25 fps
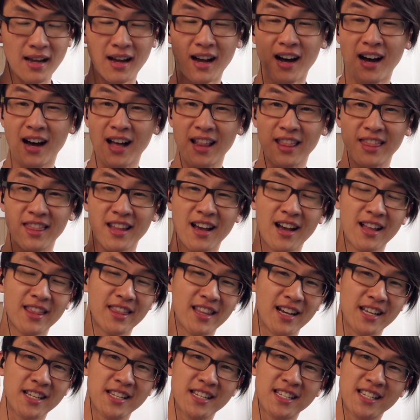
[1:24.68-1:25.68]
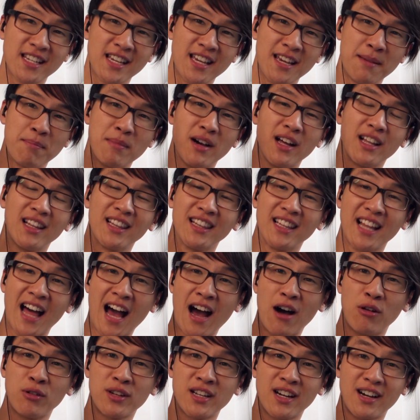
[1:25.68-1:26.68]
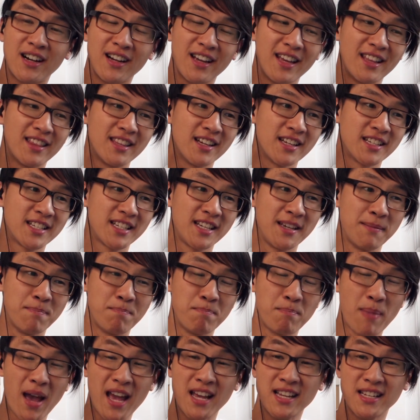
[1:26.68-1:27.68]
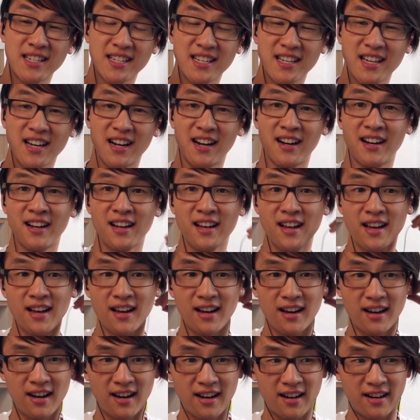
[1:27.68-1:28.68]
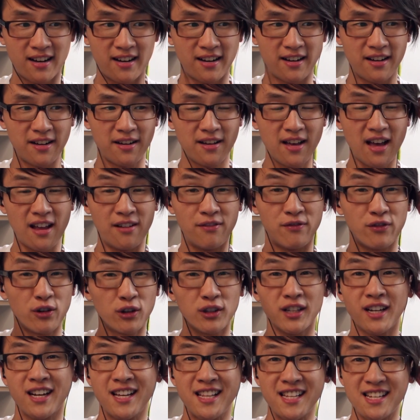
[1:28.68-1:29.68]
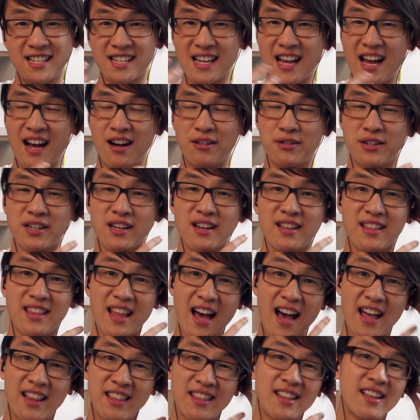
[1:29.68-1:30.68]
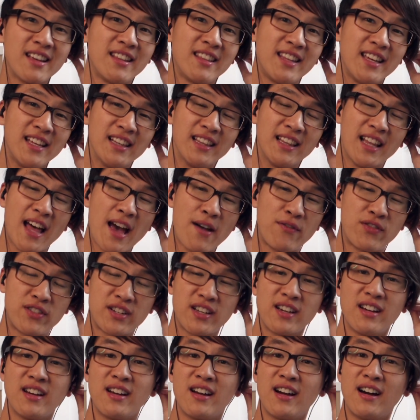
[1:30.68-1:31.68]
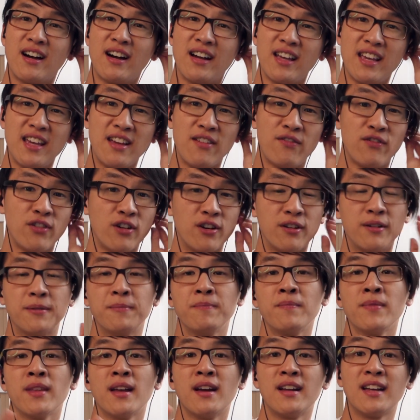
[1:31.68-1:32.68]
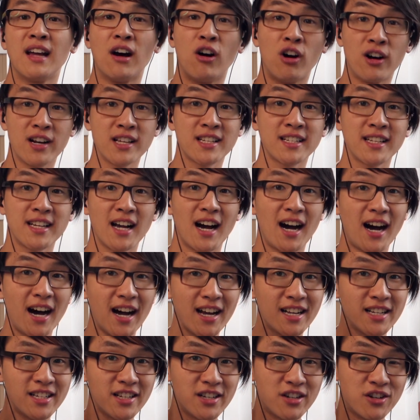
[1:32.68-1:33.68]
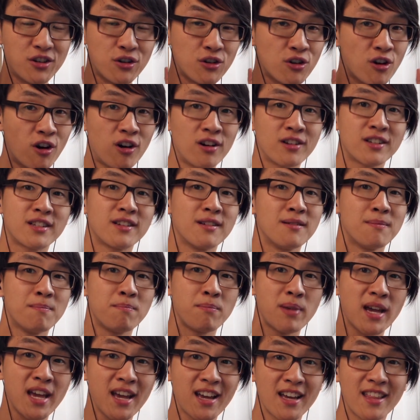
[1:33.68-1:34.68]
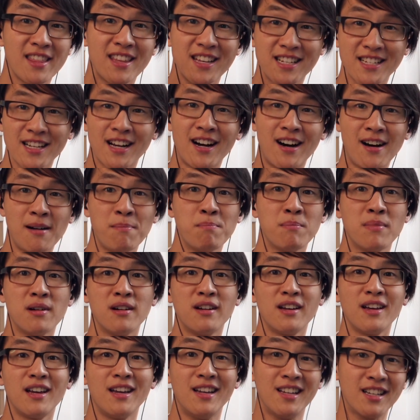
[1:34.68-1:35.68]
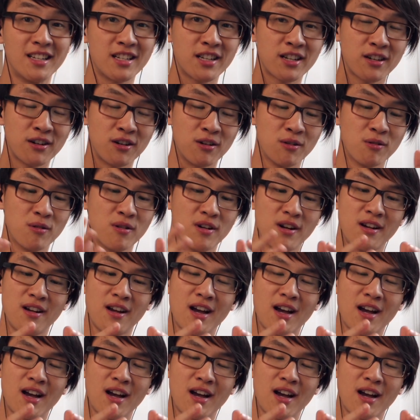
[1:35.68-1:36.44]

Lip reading: does seem louder, it does seem bassier and fuller in sound than the left earphone. Now honestly, I did not pick this up until